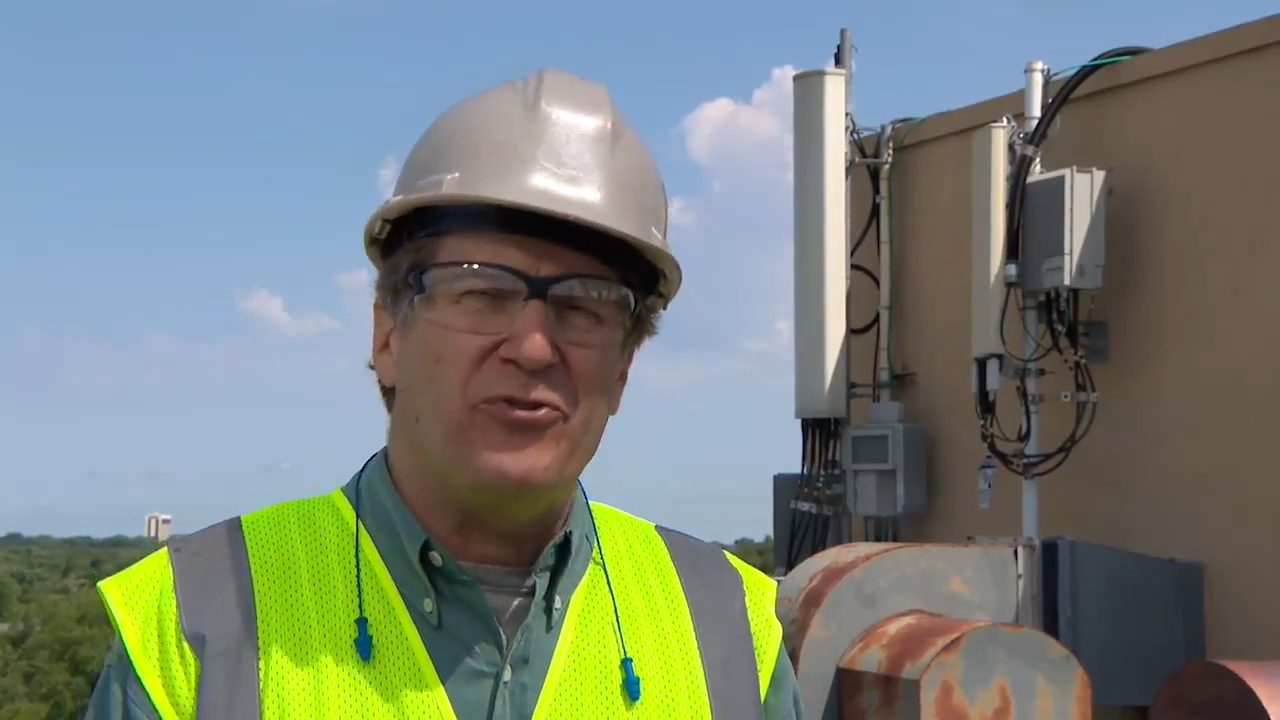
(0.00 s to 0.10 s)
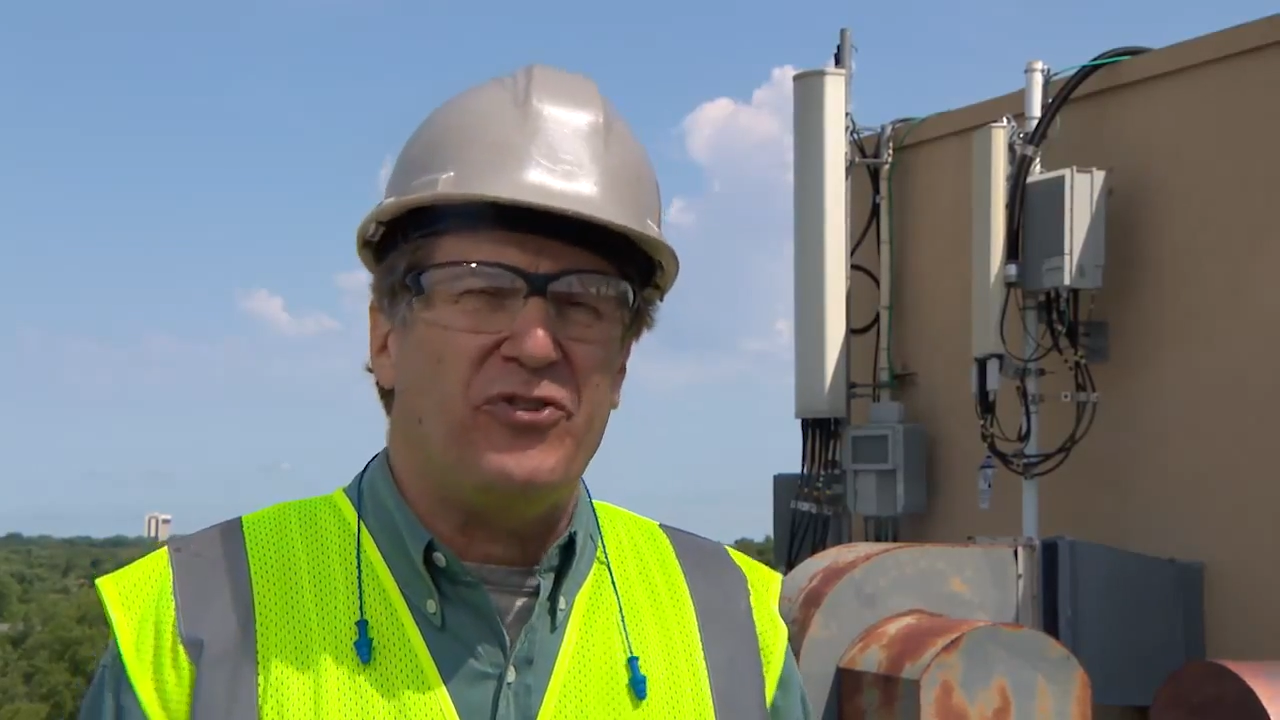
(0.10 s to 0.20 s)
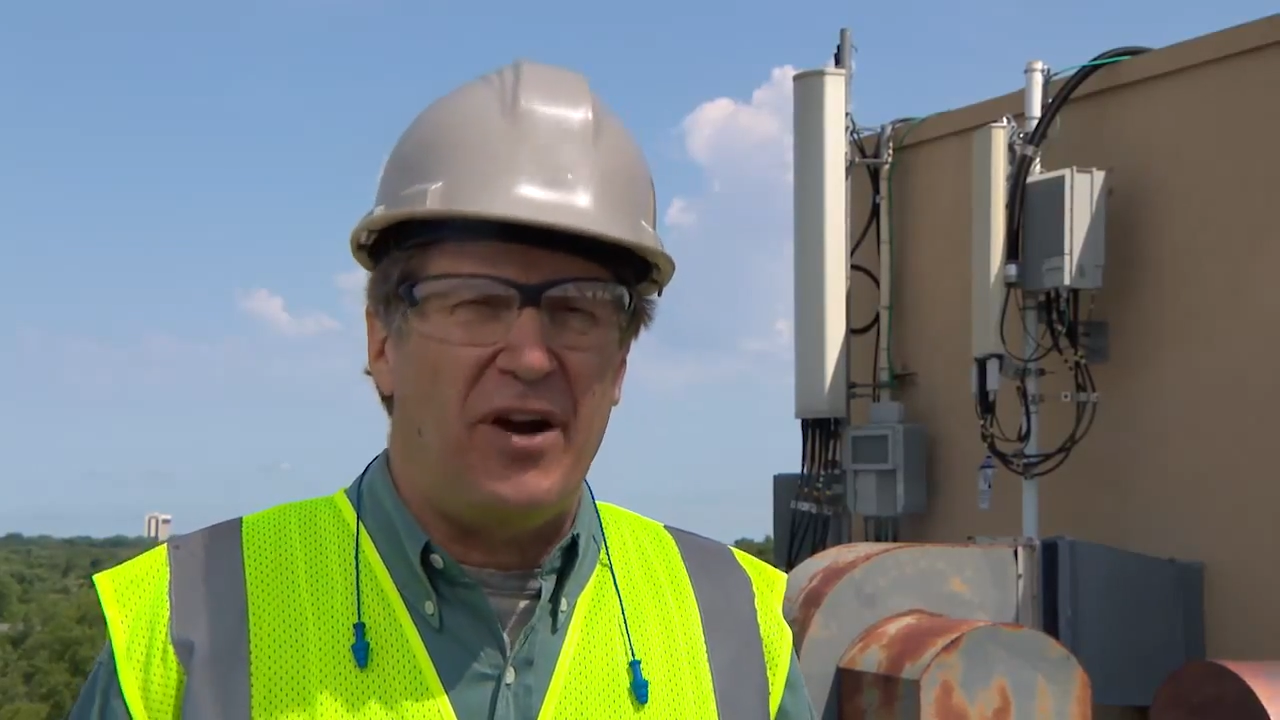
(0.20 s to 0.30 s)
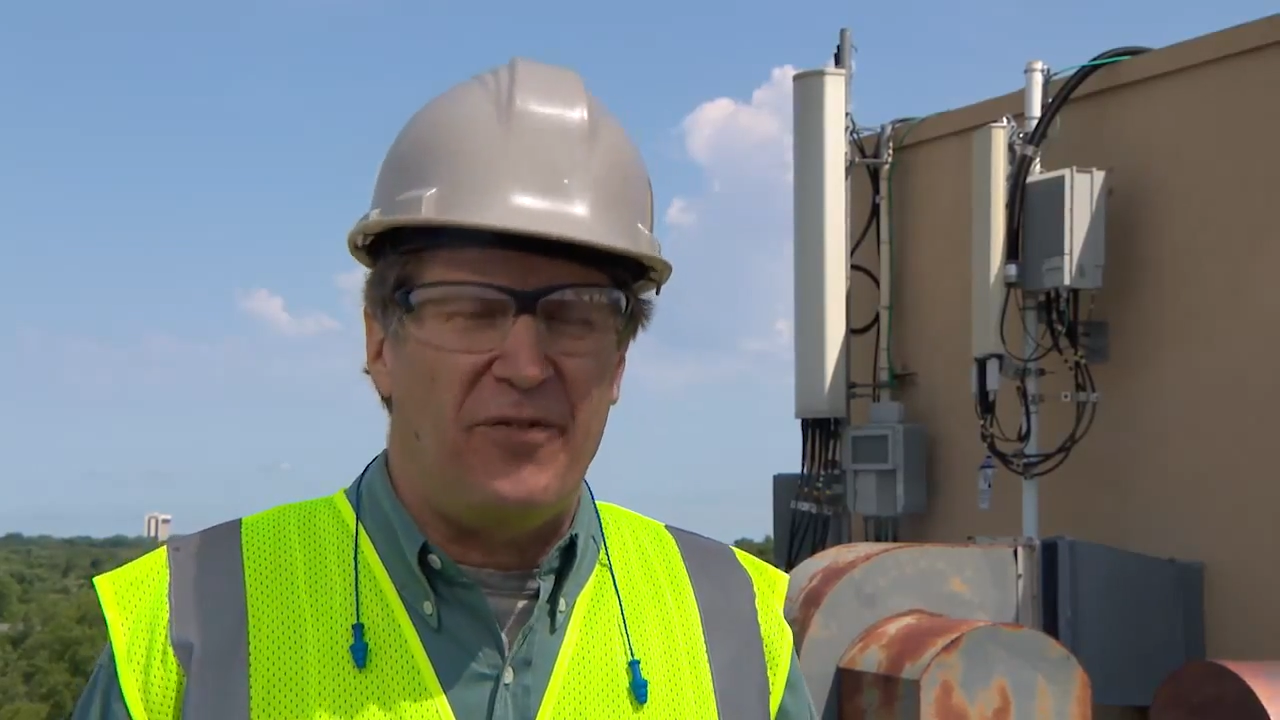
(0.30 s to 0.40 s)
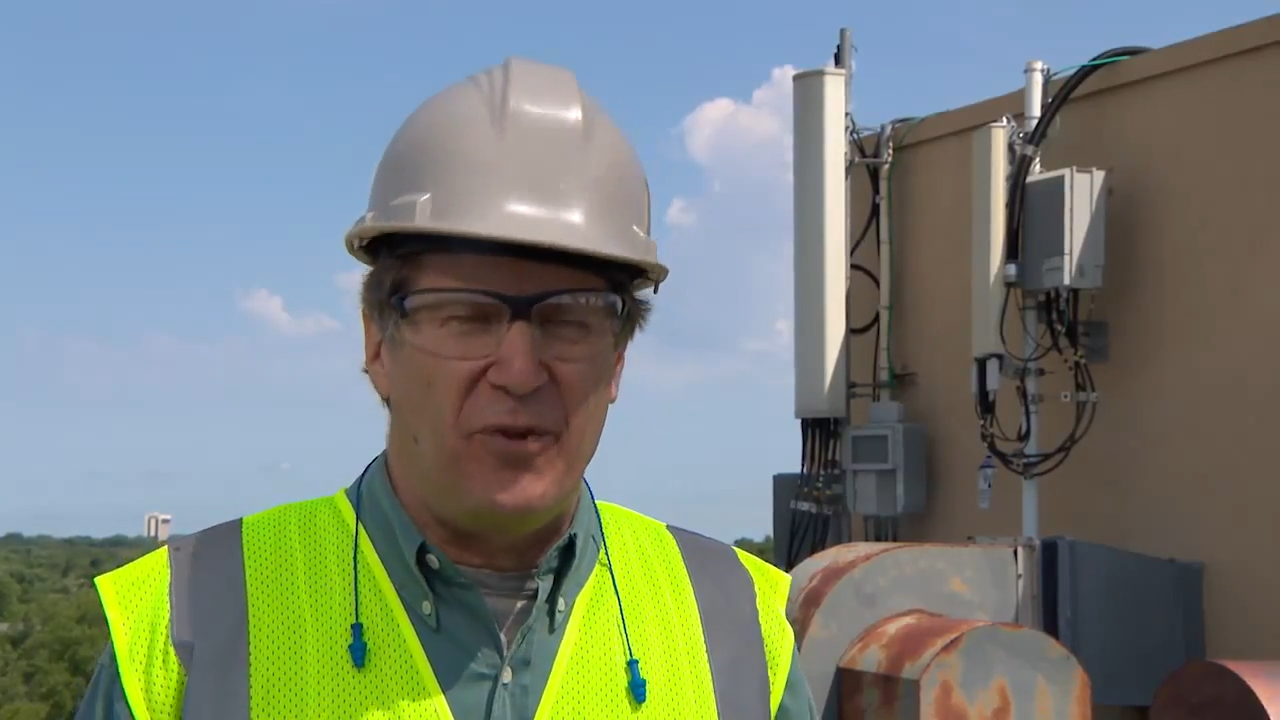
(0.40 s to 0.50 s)

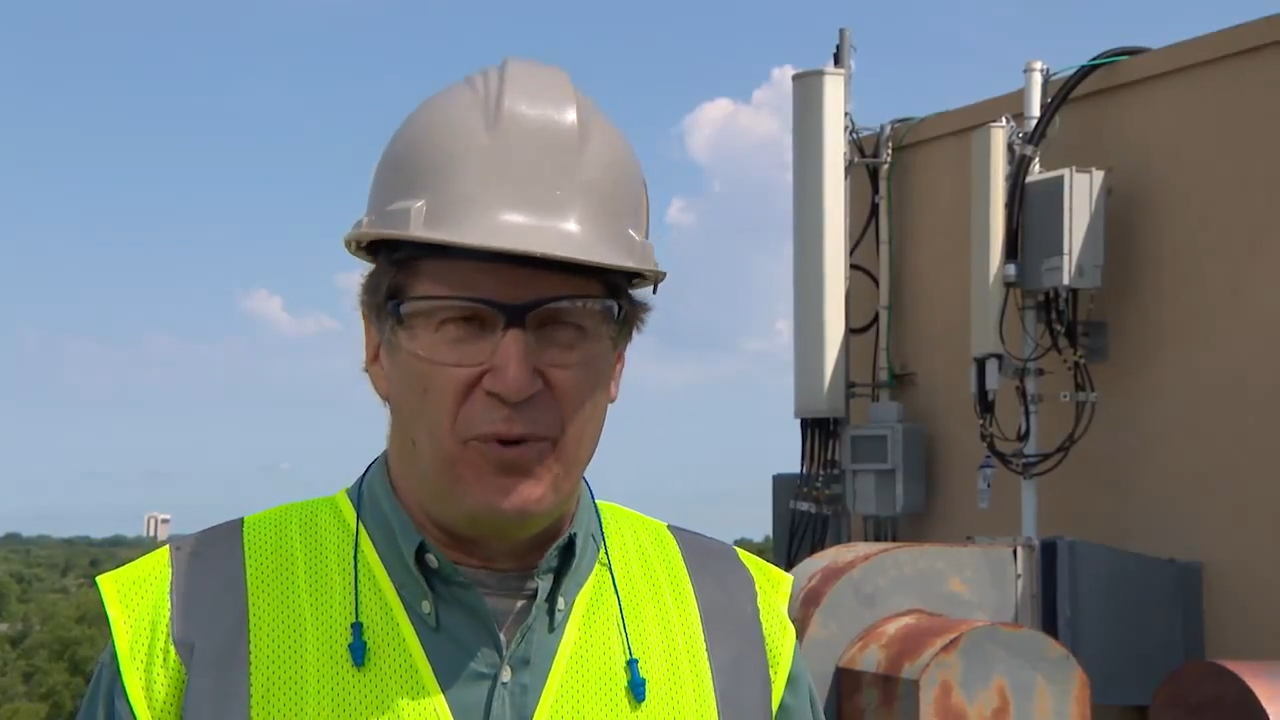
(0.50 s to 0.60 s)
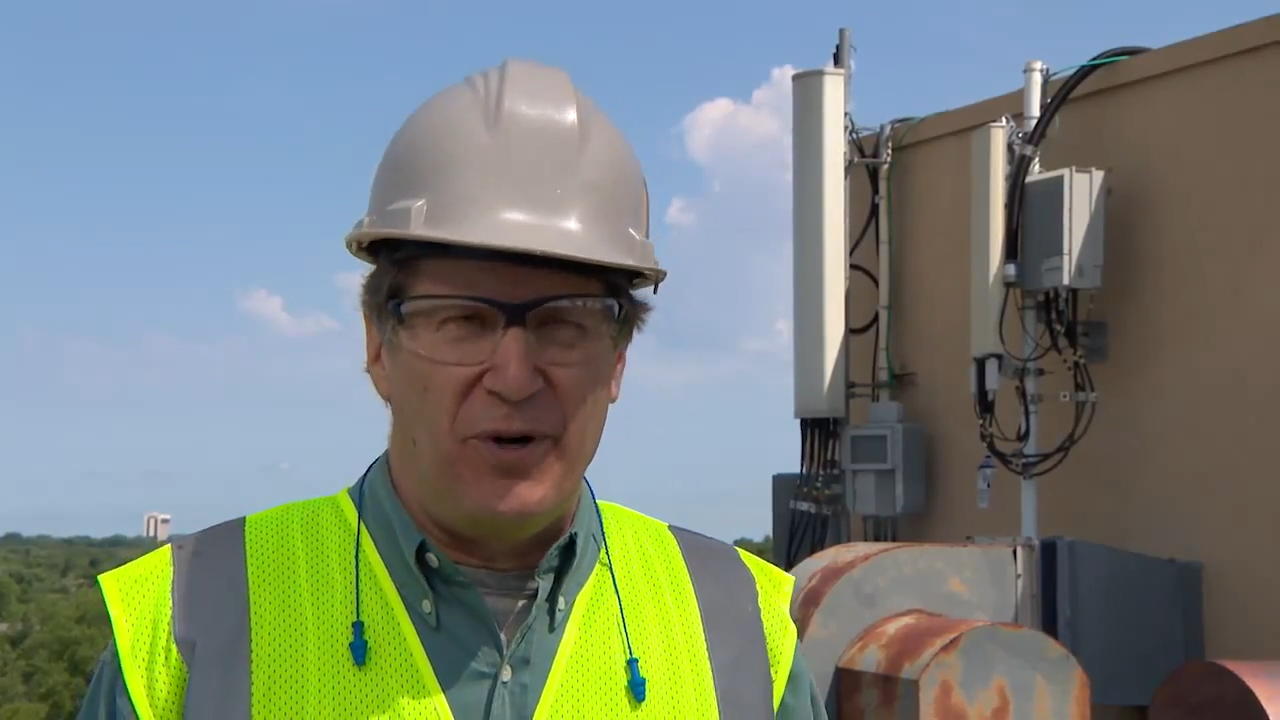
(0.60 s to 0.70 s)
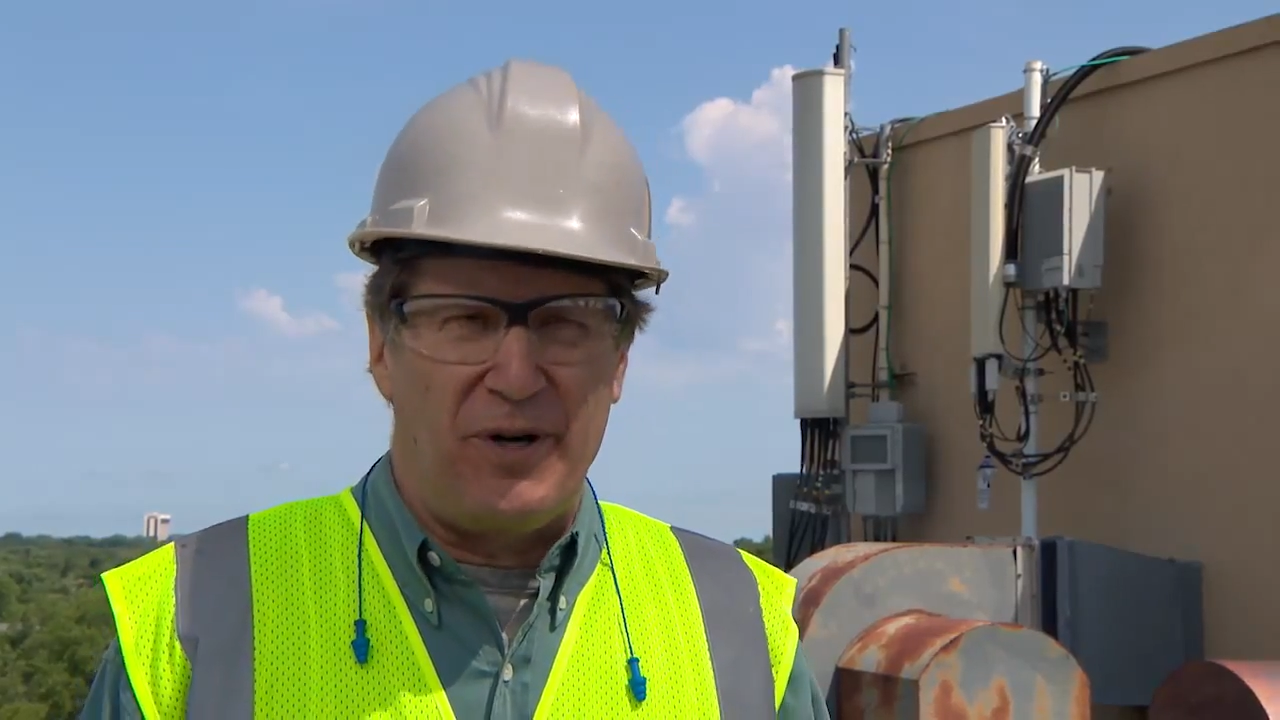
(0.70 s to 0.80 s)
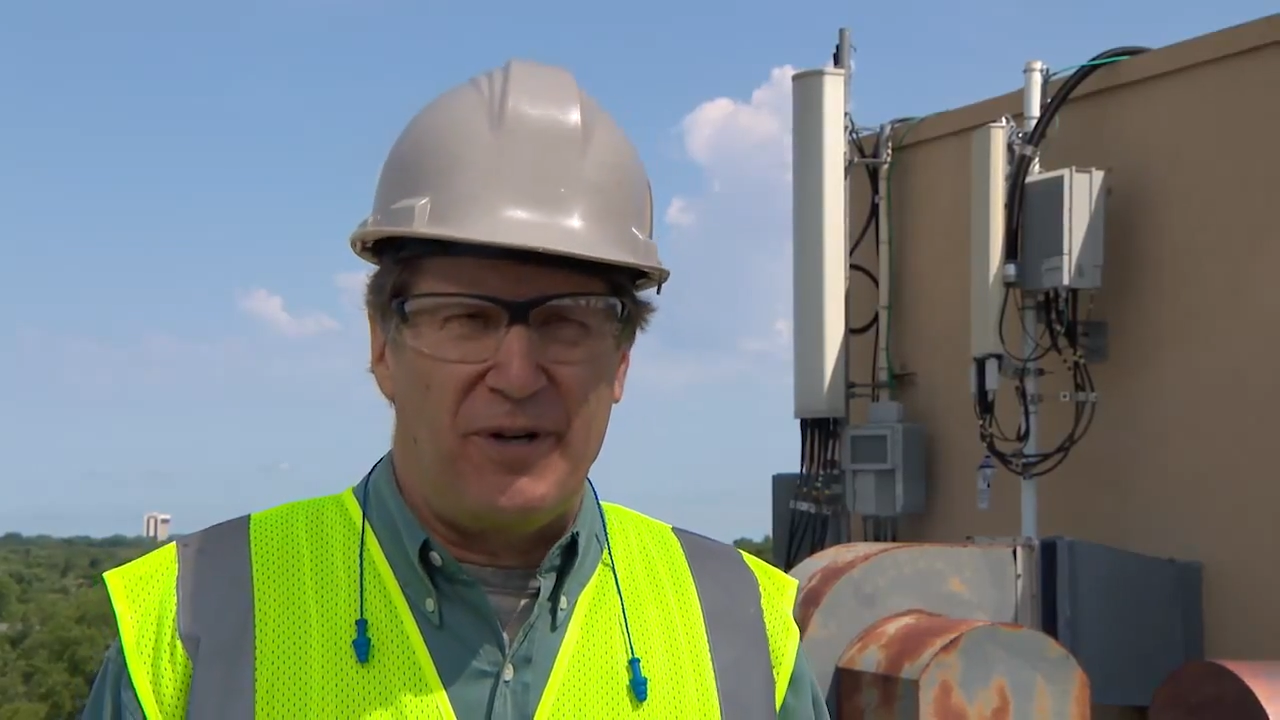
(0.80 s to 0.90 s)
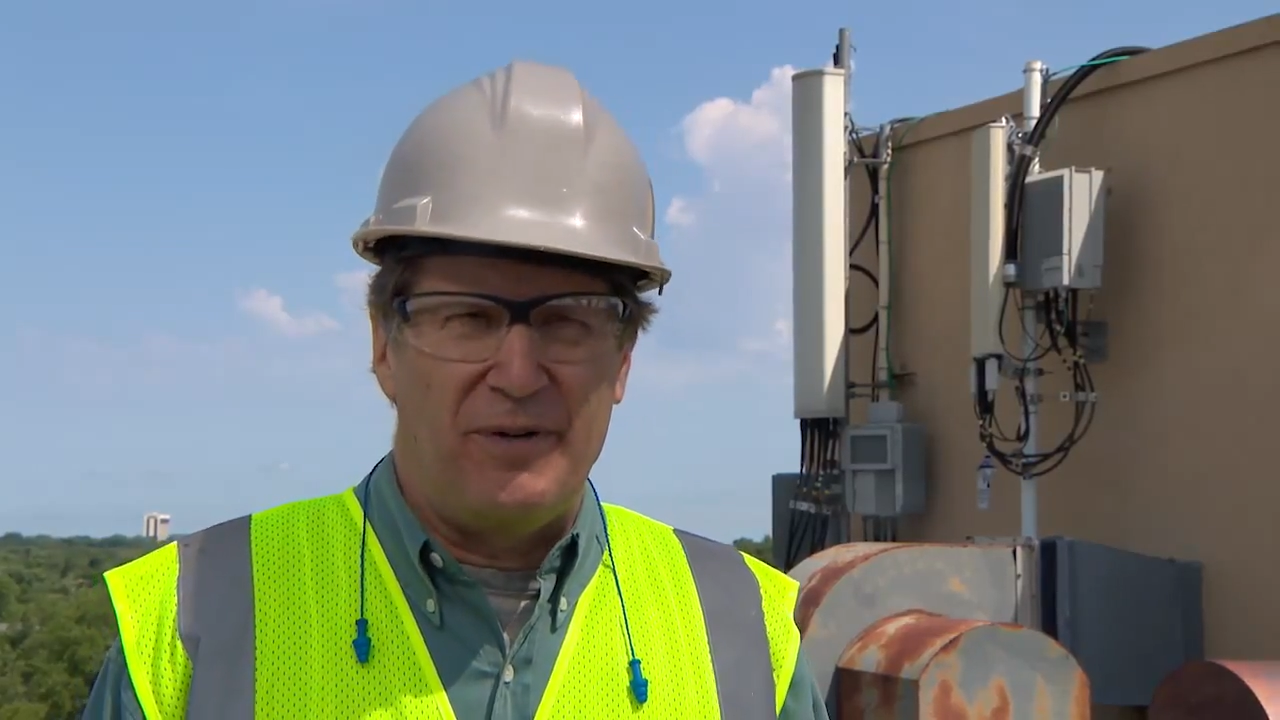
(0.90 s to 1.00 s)
start the
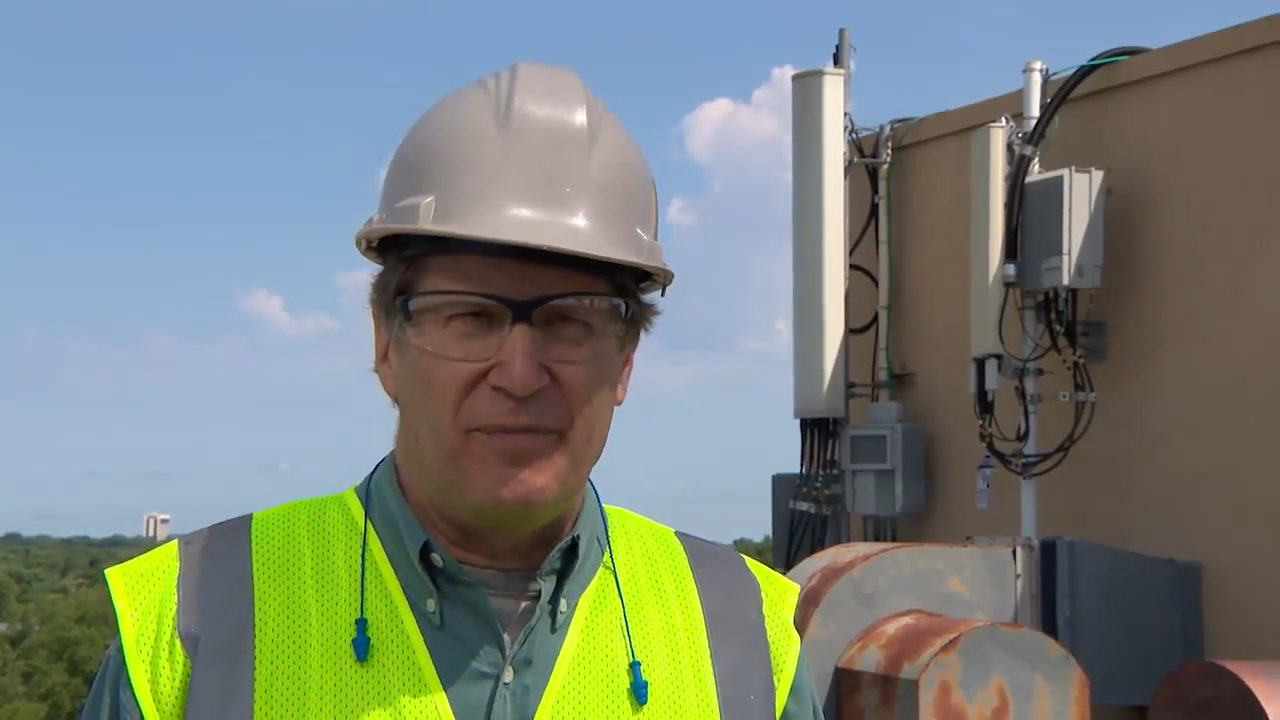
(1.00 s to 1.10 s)
work.